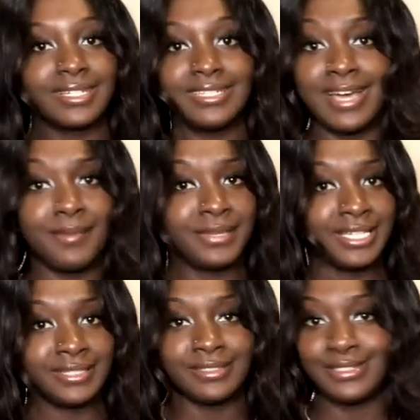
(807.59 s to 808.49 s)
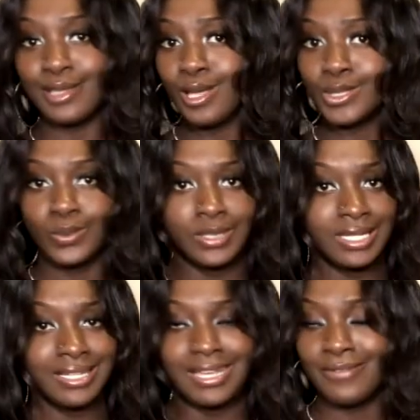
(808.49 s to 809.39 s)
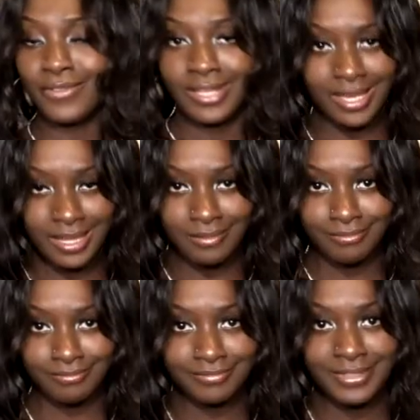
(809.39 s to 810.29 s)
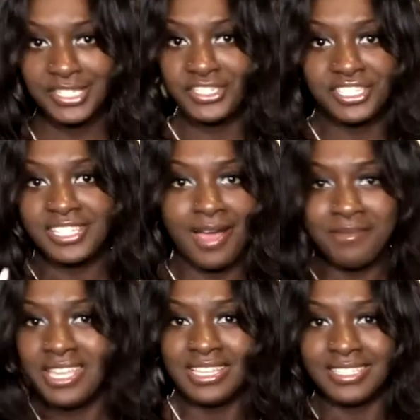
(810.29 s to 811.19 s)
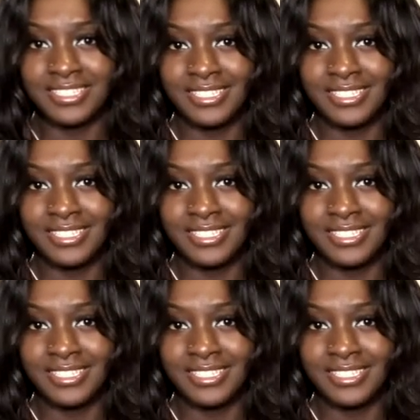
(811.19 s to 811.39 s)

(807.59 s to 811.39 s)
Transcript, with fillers: Not me. Not doing it ever again. It's just not me.